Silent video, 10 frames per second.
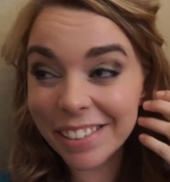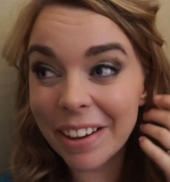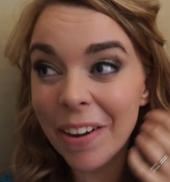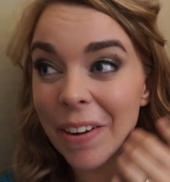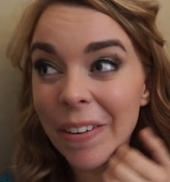so
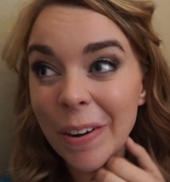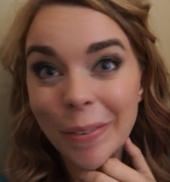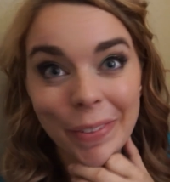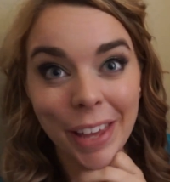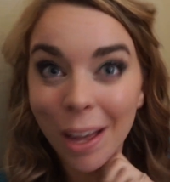
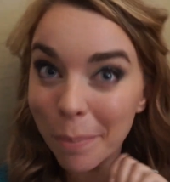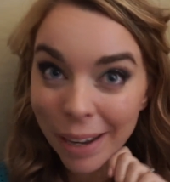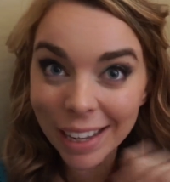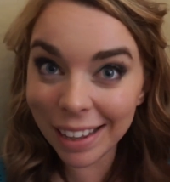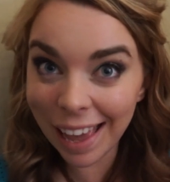hopefully I'll
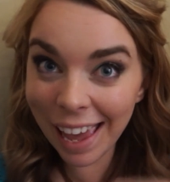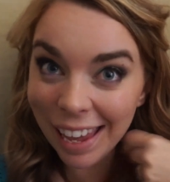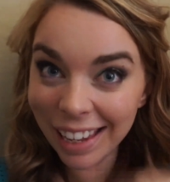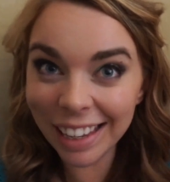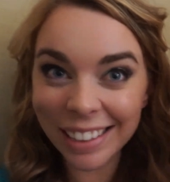break a
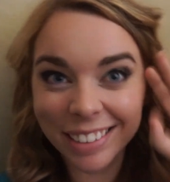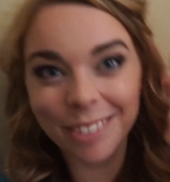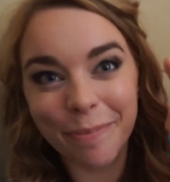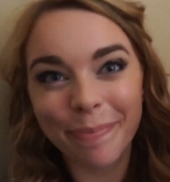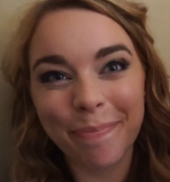leg.
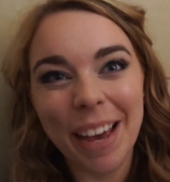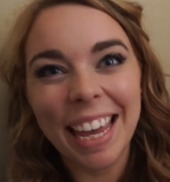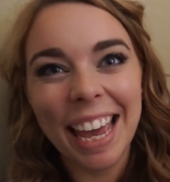Bye,